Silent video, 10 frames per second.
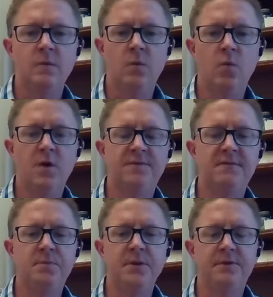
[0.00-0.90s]
Once
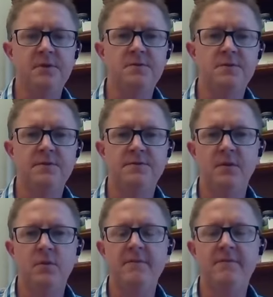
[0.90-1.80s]
it's built, the users
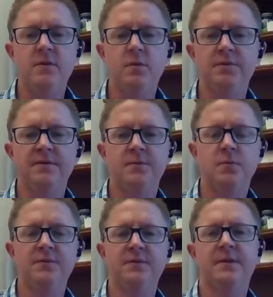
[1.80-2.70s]
and the revenue will
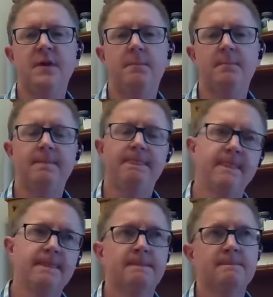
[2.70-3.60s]
just come.
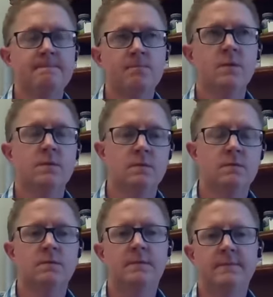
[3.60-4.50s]

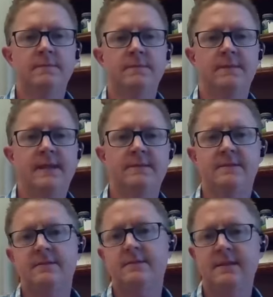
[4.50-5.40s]

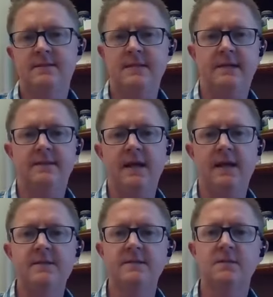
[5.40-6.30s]
That's not the
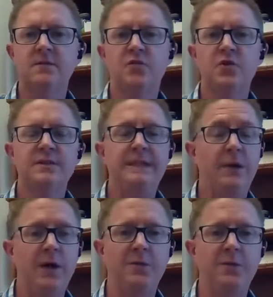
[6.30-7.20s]
case, unfortunately.
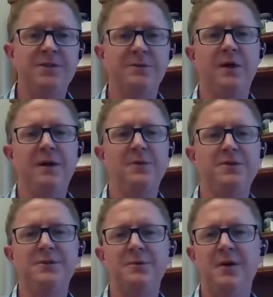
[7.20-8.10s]
I wish
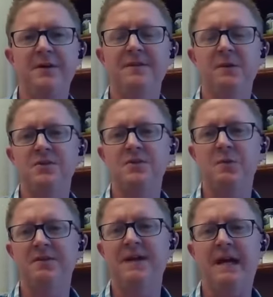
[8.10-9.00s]
it was
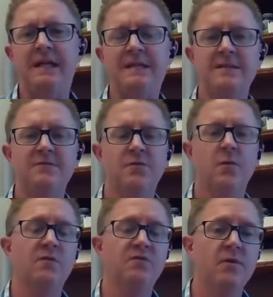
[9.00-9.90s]
that easy
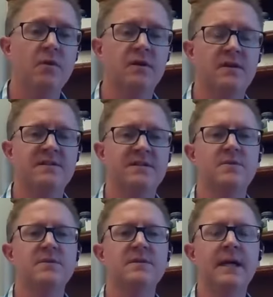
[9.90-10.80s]
for our
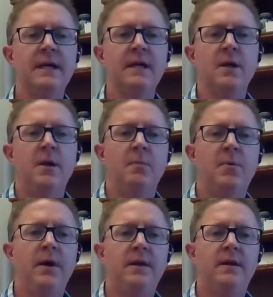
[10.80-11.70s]
customers,
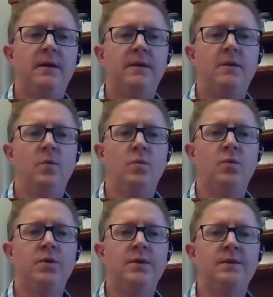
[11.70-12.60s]
but
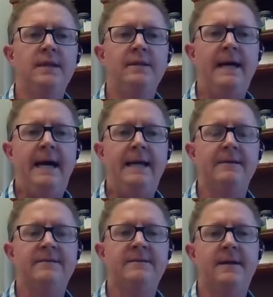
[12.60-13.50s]
really
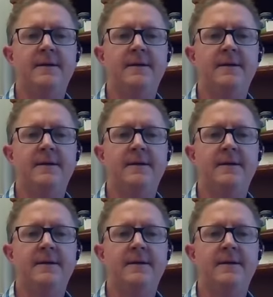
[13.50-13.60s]
that